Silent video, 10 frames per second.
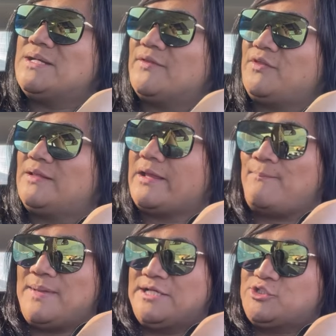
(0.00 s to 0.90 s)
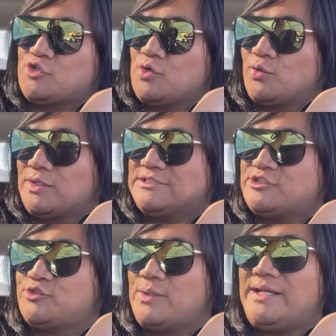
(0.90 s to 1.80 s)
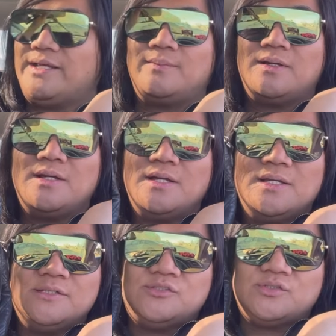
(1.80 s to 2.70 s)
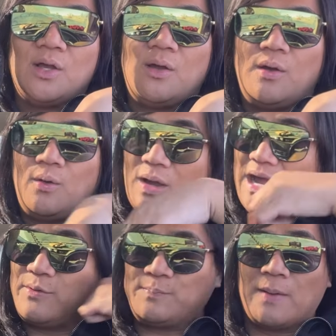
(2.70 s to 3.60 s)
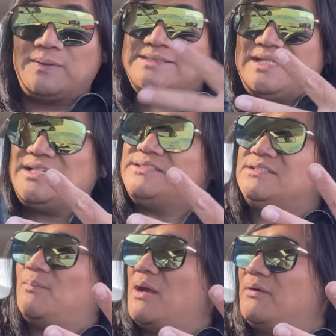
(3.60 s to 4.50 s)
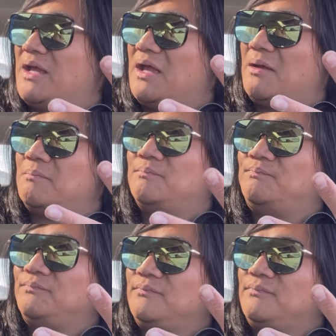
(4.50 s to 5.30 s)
nothing like major or extreme so I would probably say this is about, um,